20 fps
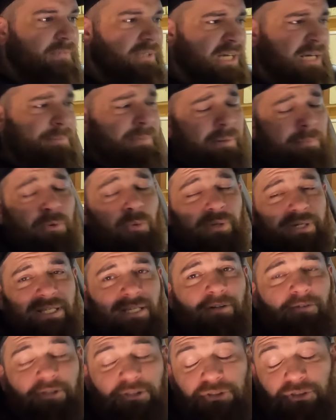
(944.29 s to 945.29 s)
I remember when
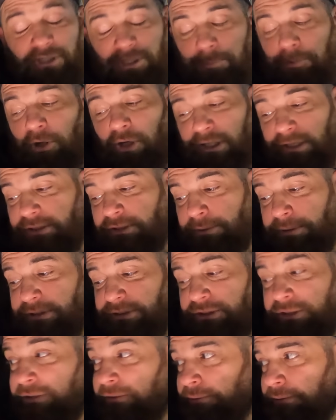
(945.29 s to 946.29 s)
he originally brought it to us
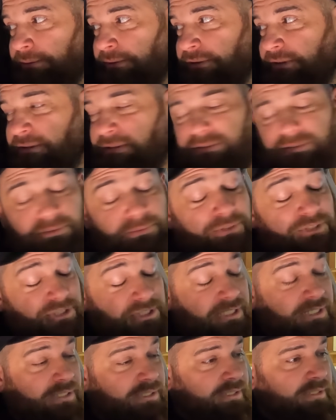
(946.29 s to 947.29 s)
too. It was
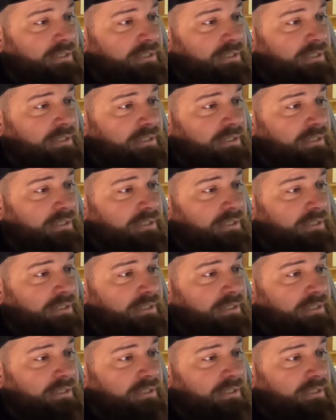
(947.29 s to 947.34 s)
sick.